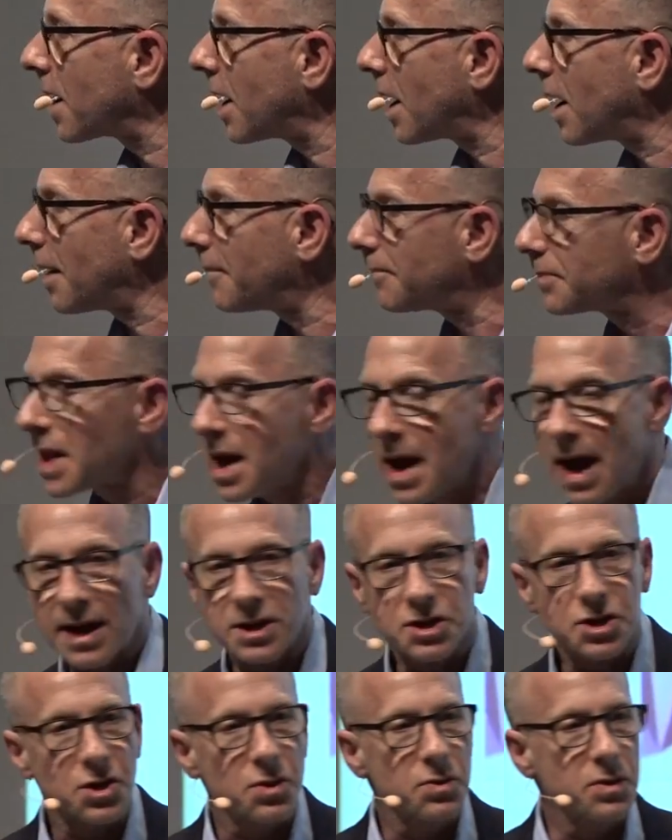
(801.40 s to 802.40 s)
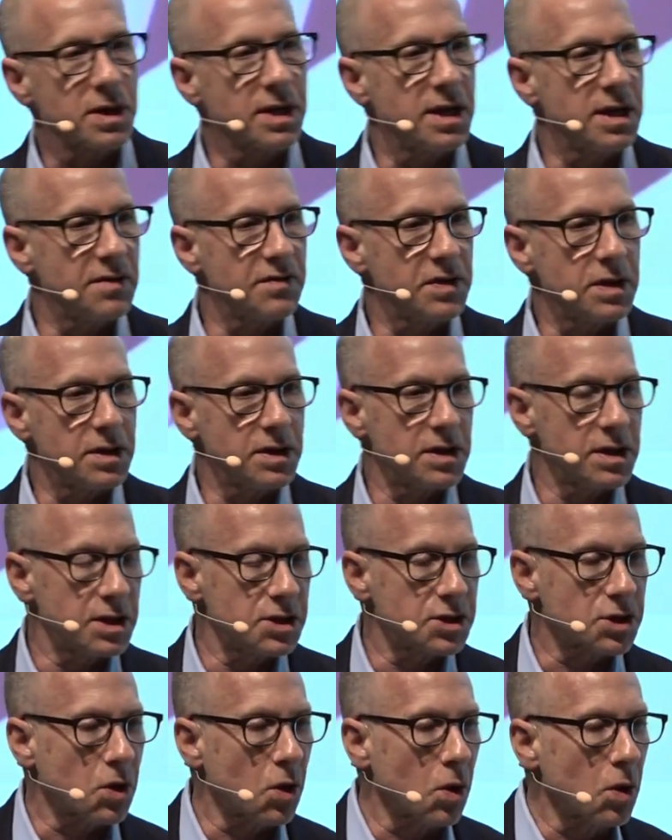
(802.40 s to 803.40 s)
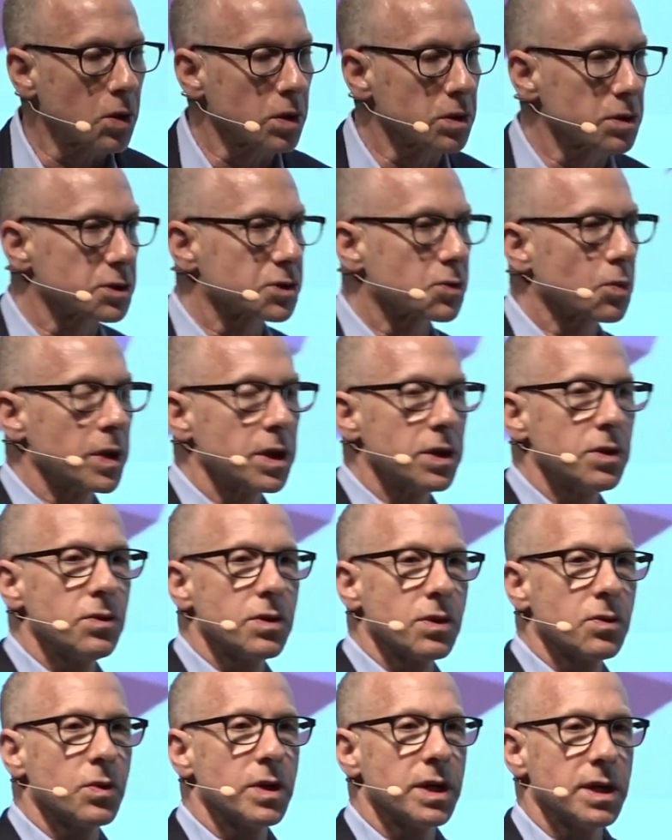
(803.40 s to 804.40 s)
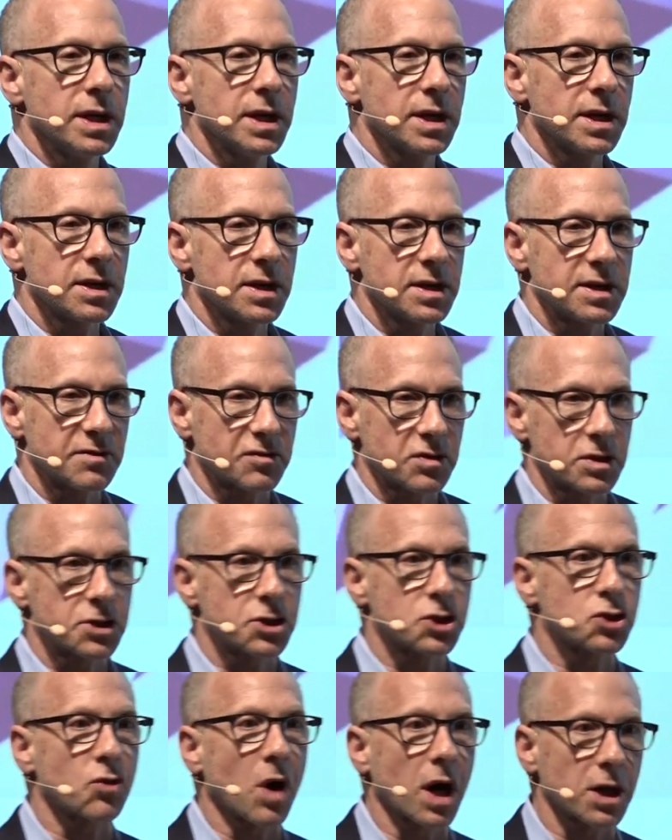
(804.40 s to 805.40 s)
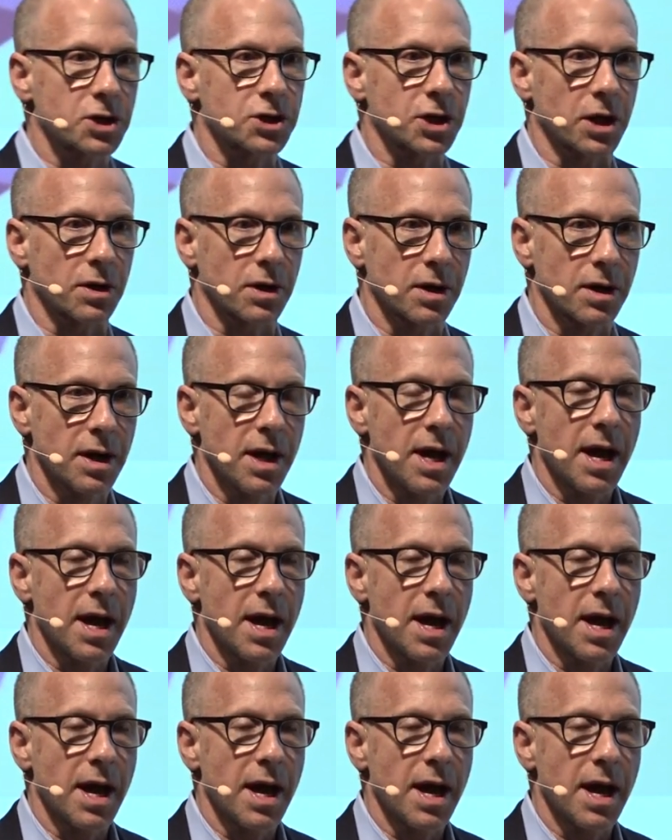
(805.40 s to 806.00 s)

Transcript: Um, and so given these goals, we knew that we needed a different structure.